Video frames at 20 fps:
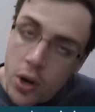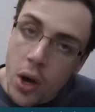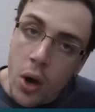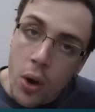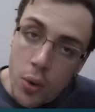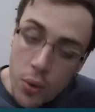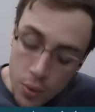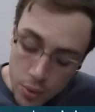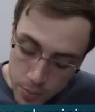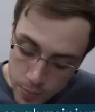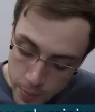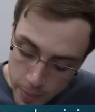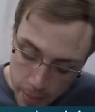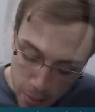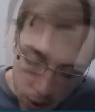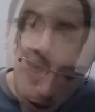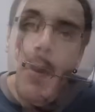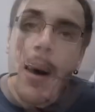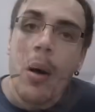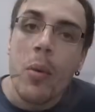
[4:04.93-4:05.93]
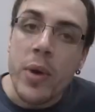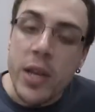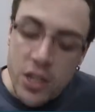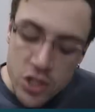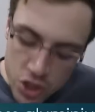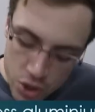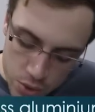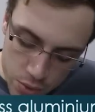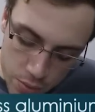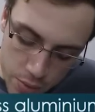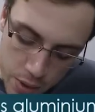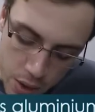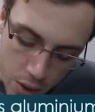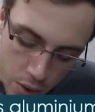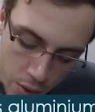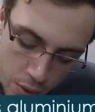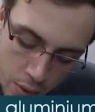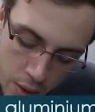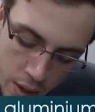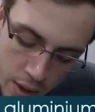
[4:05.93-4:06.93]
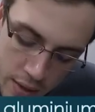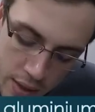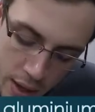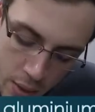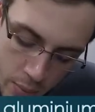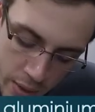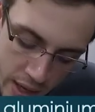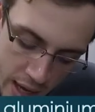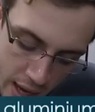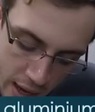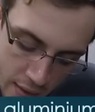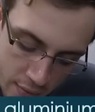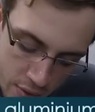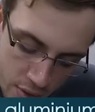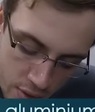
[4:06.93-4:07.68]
know, but we do know that we have